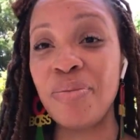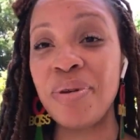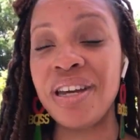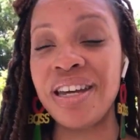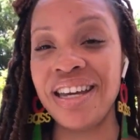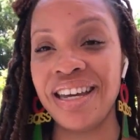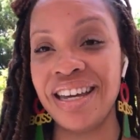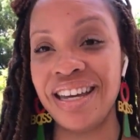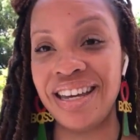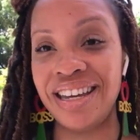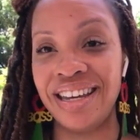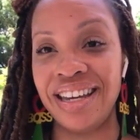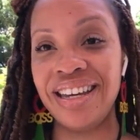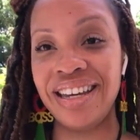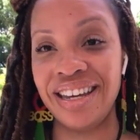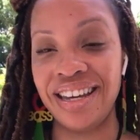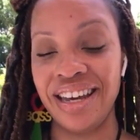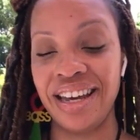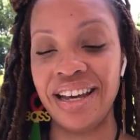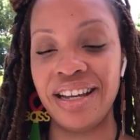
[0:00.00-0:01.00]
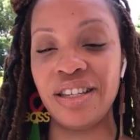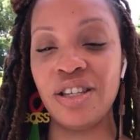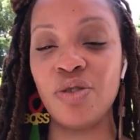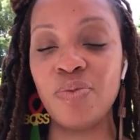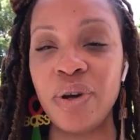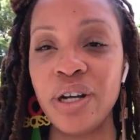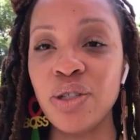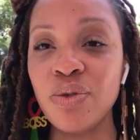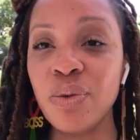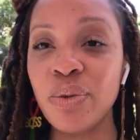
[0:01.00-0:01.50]
be key, key, key. Because
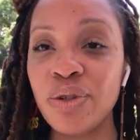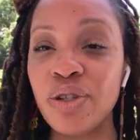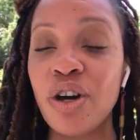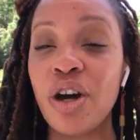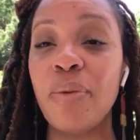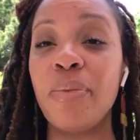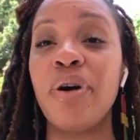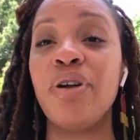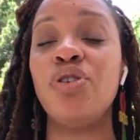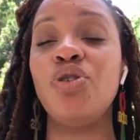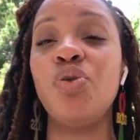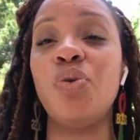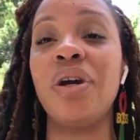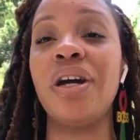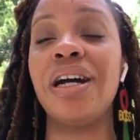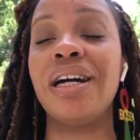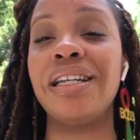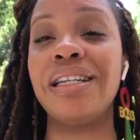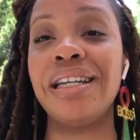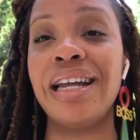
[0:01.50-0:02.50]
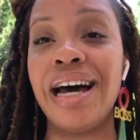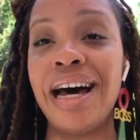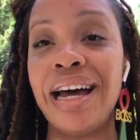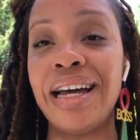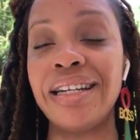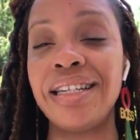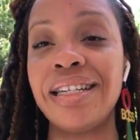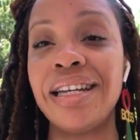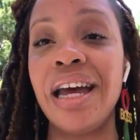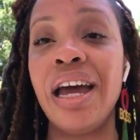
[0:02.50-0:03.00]
especially when we're talking about doing a lot
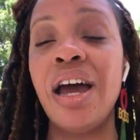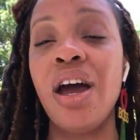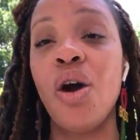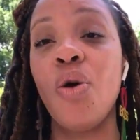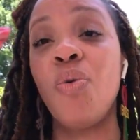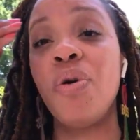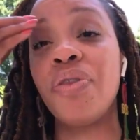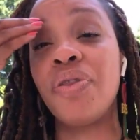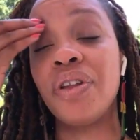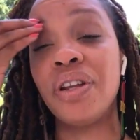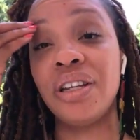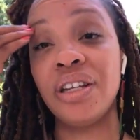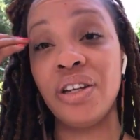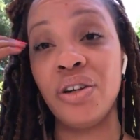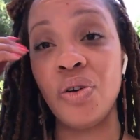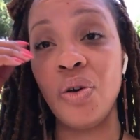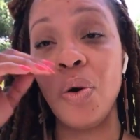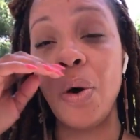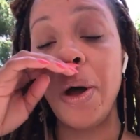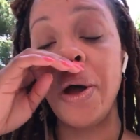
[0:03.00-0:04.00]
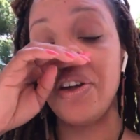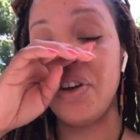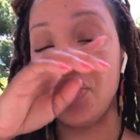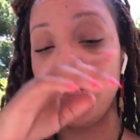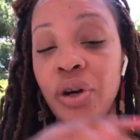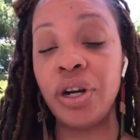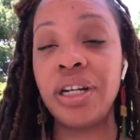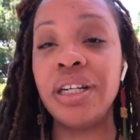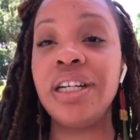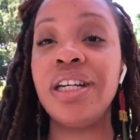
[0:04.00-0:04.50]
with a little, you're
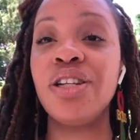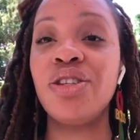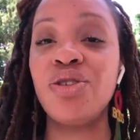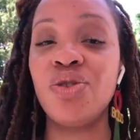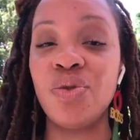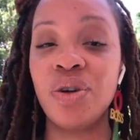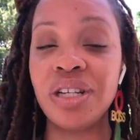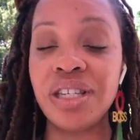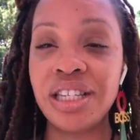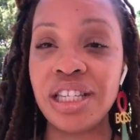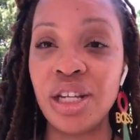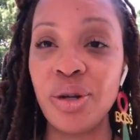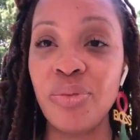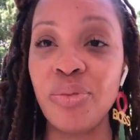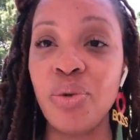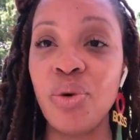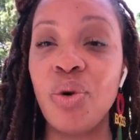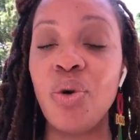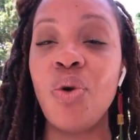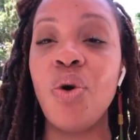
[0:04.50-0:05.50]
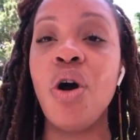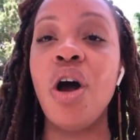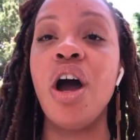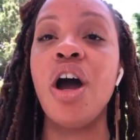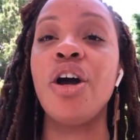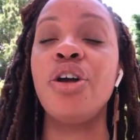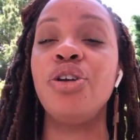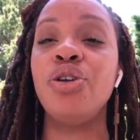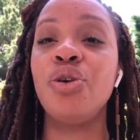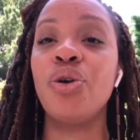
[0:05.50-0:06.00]
going to need to assemble
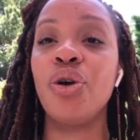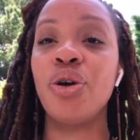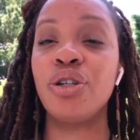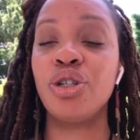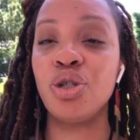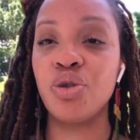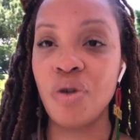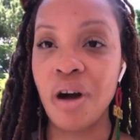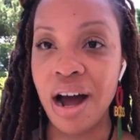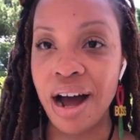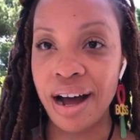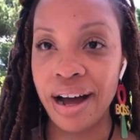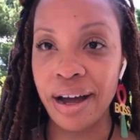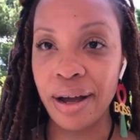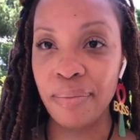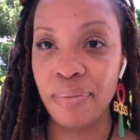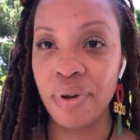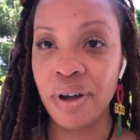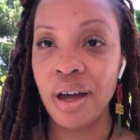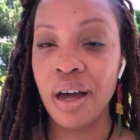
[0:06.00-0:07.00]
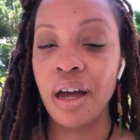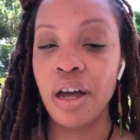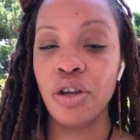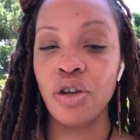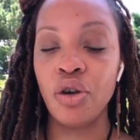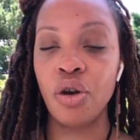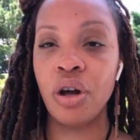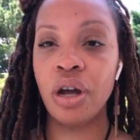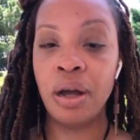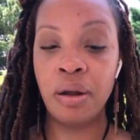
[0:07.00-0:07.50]
your tribe.
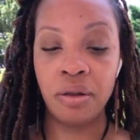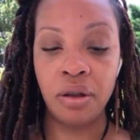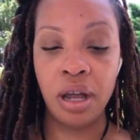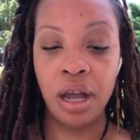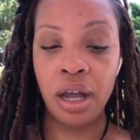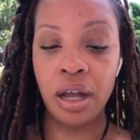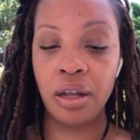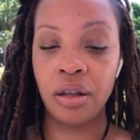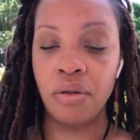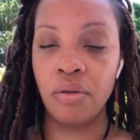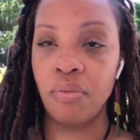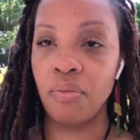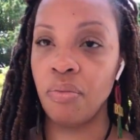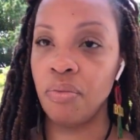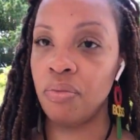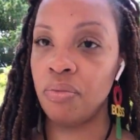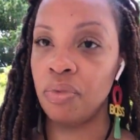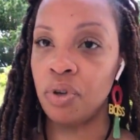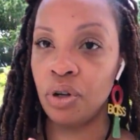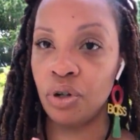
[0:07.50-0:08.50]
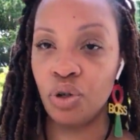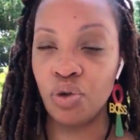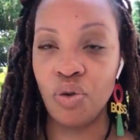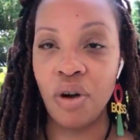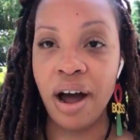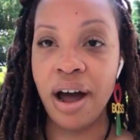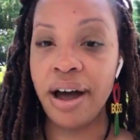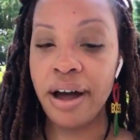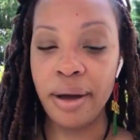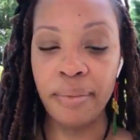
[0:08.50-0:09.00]
Your
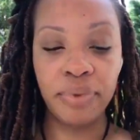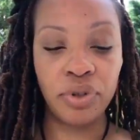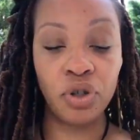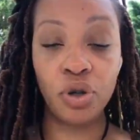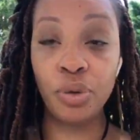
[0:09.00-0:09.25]
tribe is